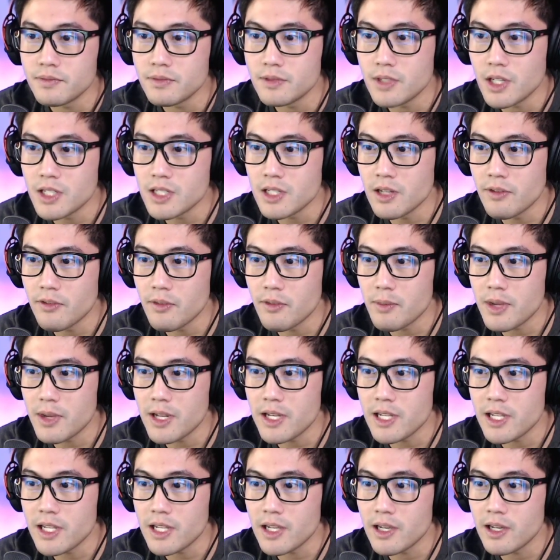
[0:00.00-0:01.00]
Tons of love from
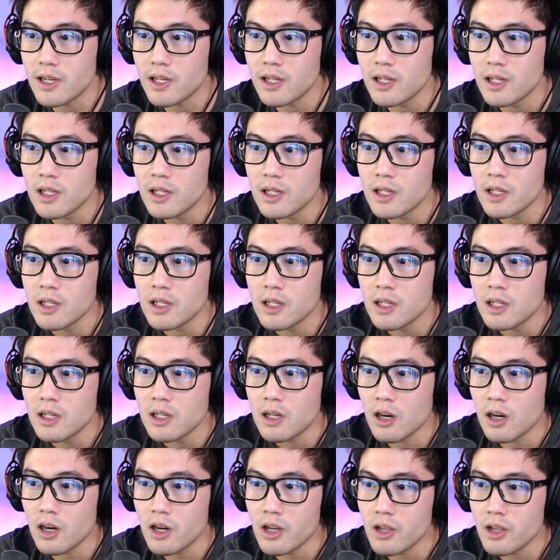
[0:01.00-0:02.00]
India.
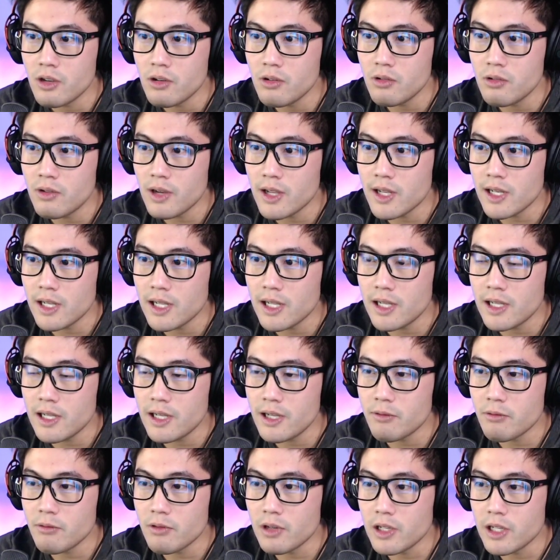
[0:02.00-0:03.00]
Are you and
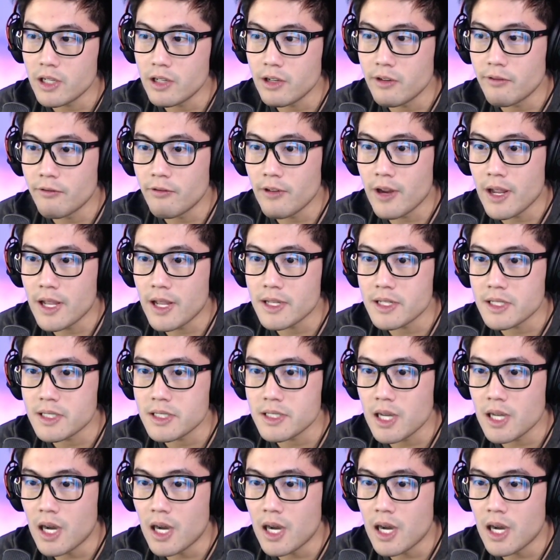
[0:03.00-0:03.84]
Lily really good friends?